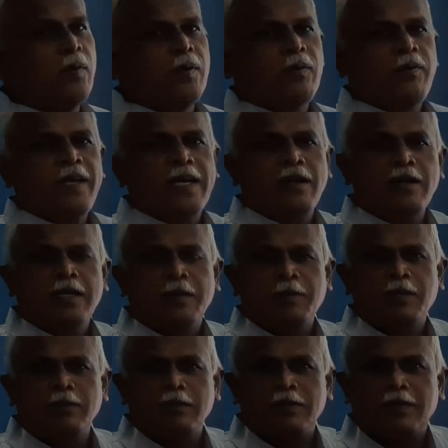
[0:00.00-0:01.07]
we learnt
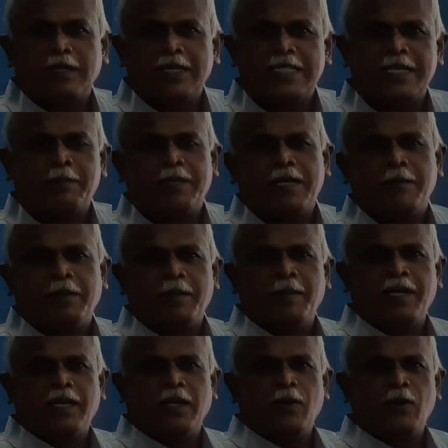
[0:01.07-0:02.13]
about receipt and
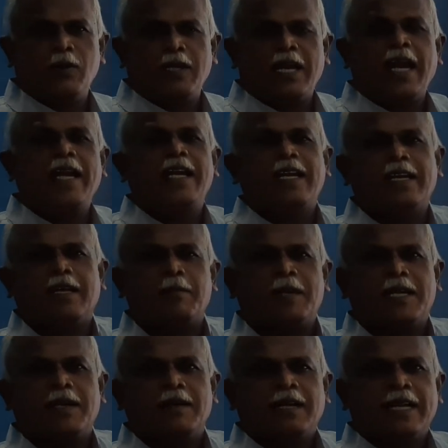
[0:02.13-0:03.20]
payment account and income and